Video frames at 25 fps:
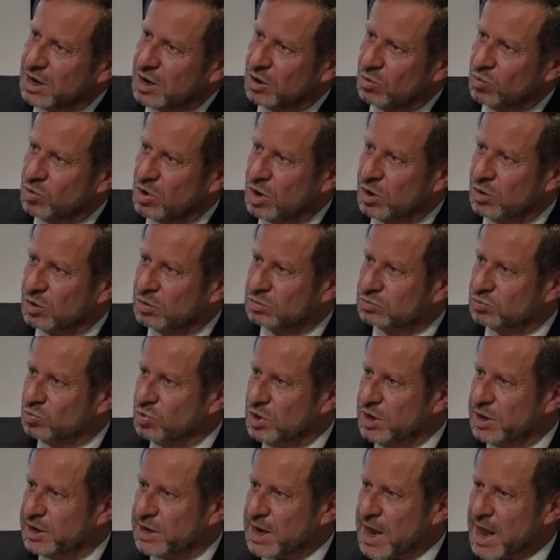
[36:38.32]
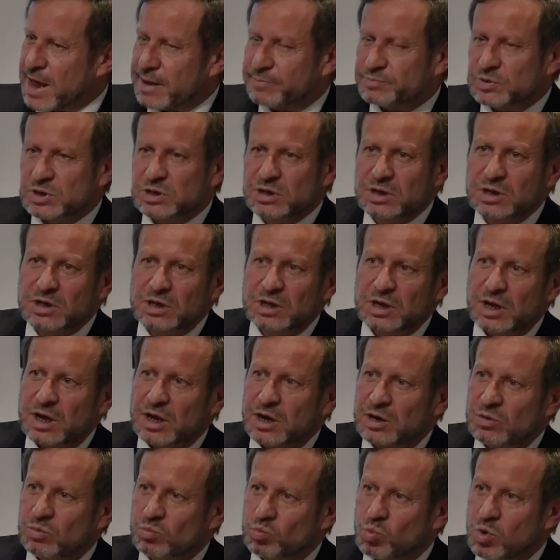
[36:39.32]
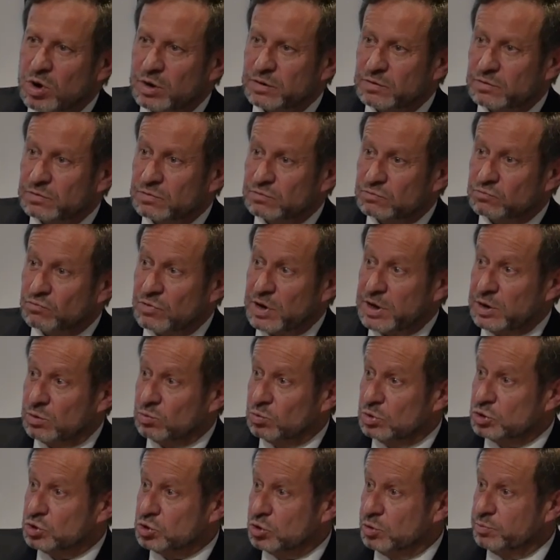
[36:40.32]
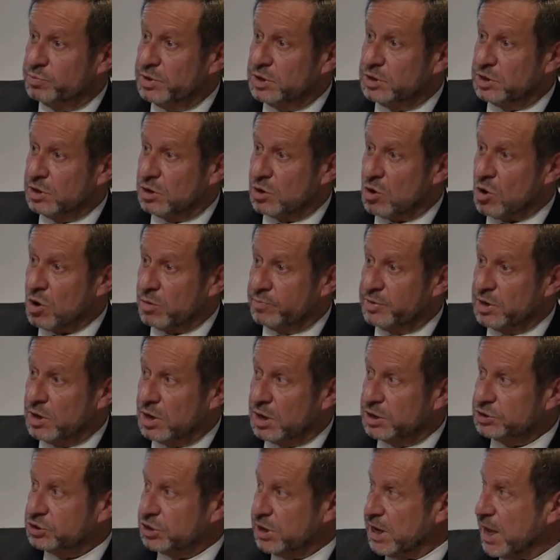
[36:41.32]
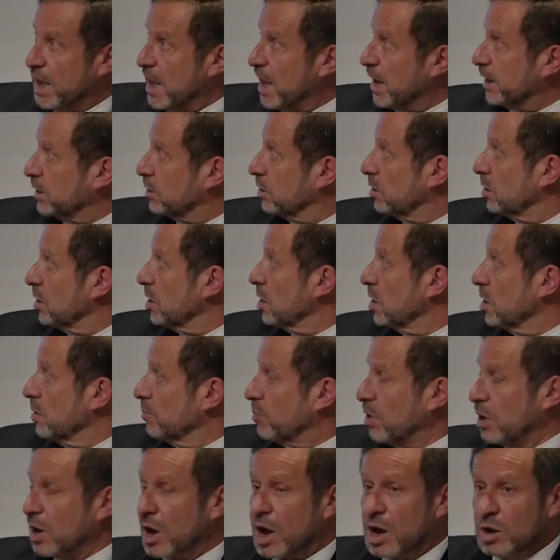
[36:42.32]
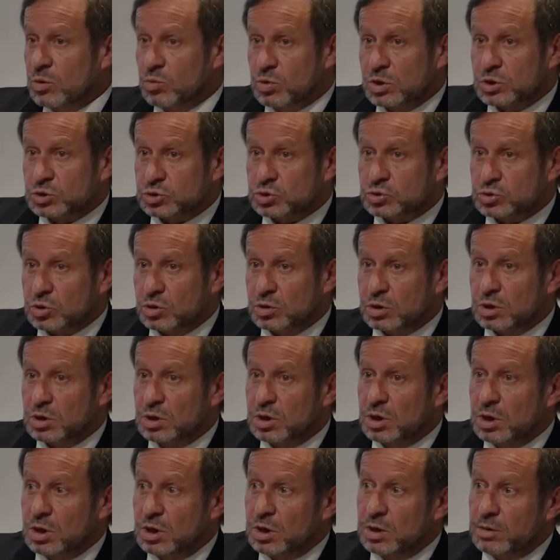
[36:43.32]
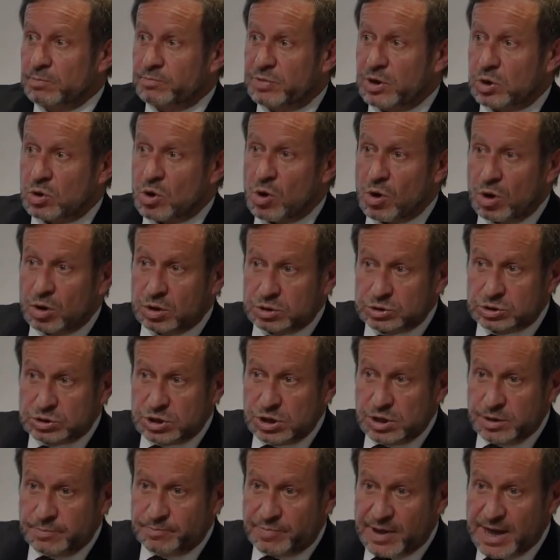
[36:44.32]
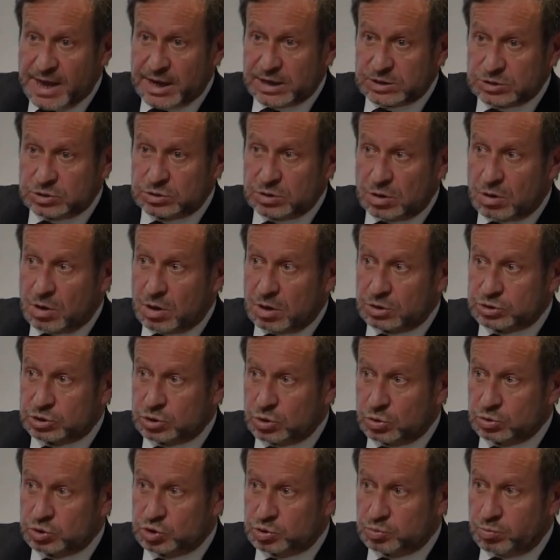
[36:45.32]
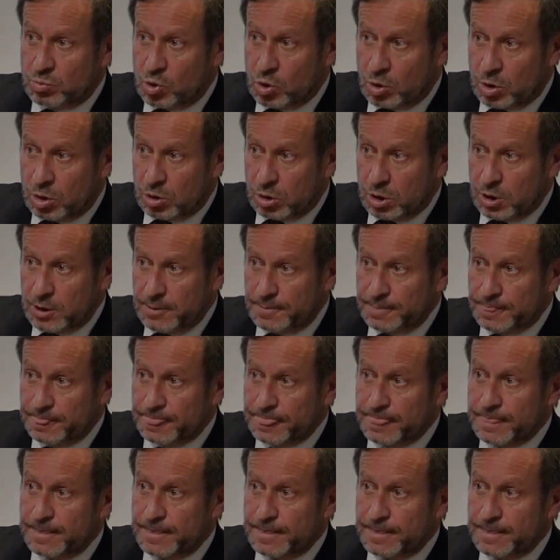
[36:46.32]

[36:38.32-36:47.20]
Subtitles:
how well we adapt and what rate we should be decarbonizing at. But I would assert, because the impacts are so small,